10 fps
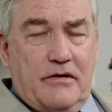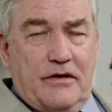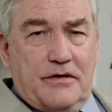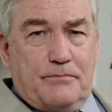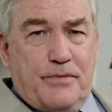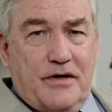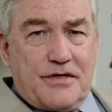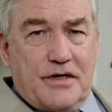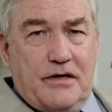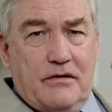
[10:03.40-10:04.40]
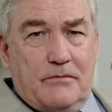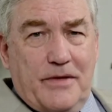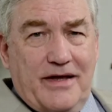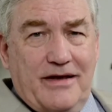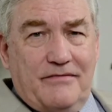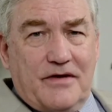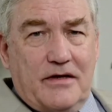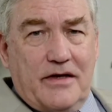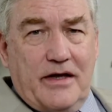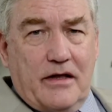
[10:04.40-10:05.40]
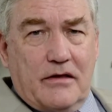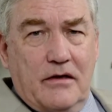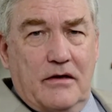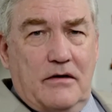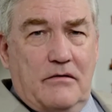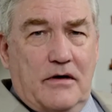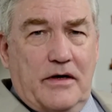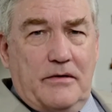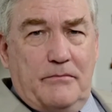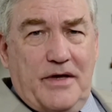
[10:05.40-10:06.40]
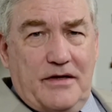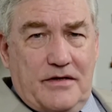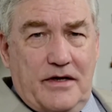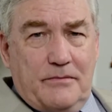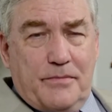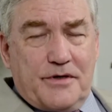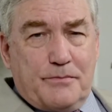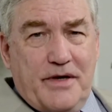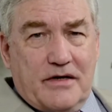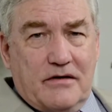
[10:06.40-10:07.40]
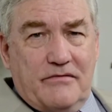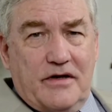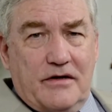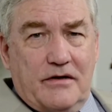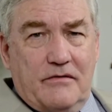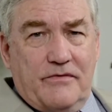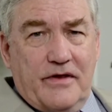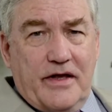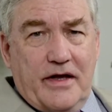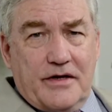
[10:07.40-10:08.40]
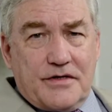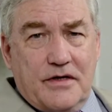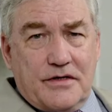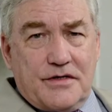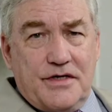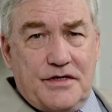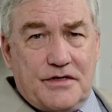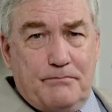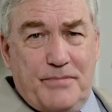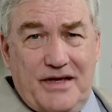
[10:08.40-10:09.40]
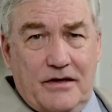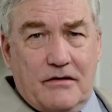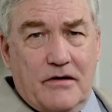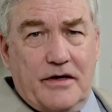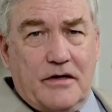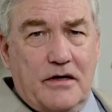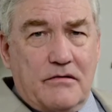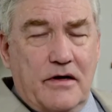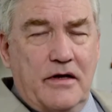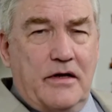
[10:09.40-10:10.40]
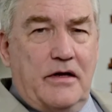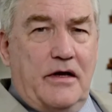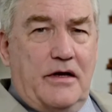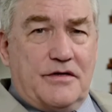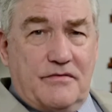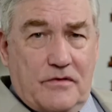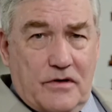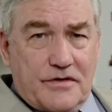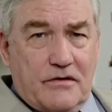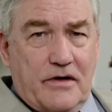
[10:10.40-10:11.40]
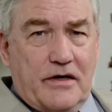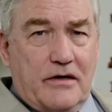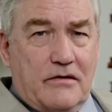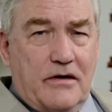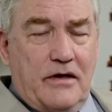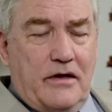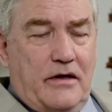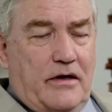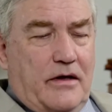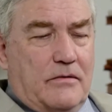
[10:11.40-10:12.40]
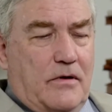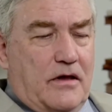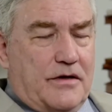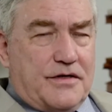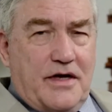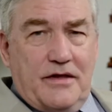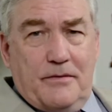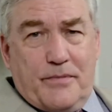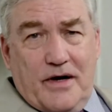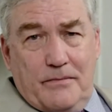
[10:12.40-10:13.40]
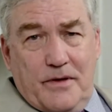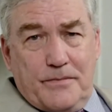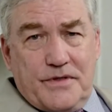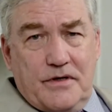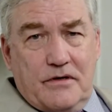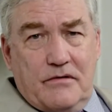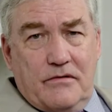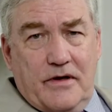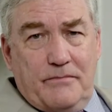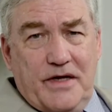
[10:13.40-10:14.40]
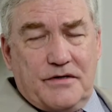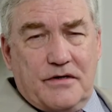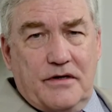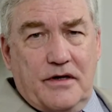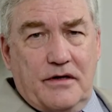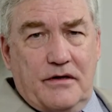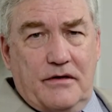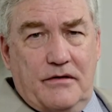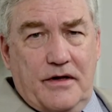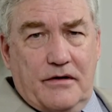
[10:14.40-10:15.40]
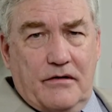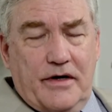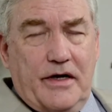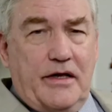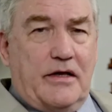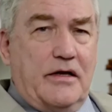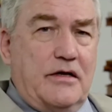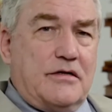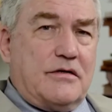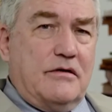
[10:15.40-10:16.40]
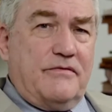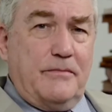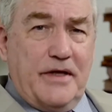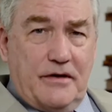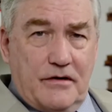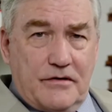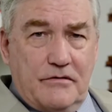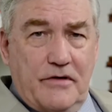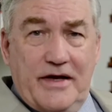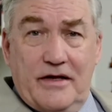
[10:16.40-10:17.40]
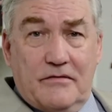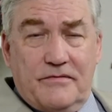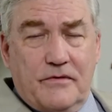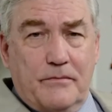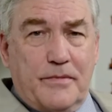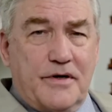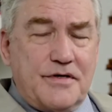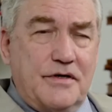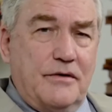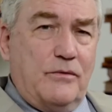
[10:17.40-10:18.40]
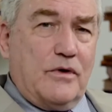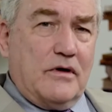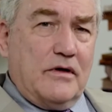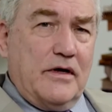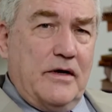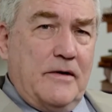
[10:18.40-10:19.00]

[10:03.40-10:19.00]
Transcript: that has persecuted me half to death, I maintain perspective, and it, for that has not ceased to be a great country. It is, of course, a great country. And while it has had the problems that I mentioned, and that are in any case familiar to any informed person in the world,